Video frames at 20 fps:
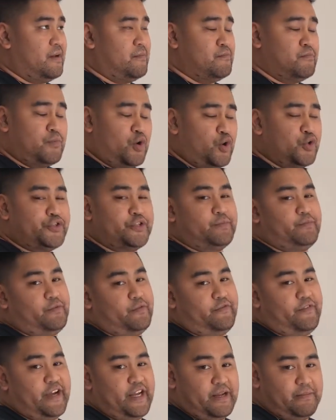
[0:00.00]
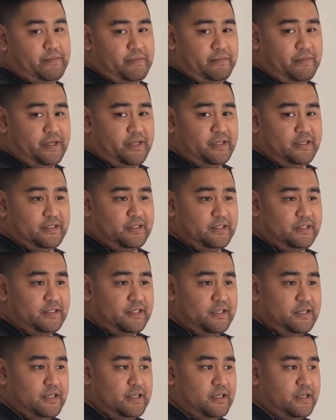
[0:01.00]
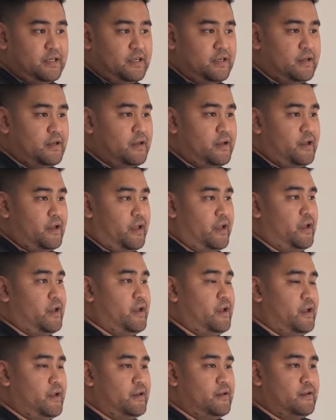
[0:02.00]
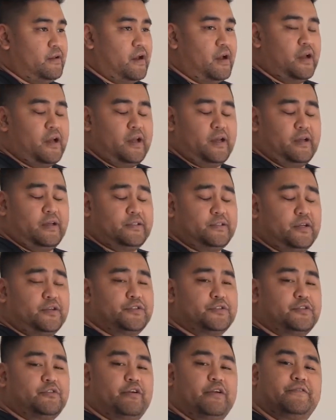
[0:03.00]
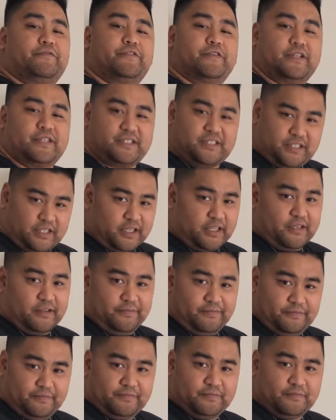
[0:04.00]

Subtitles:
multiple vitamin B's, and it's also great for the skin.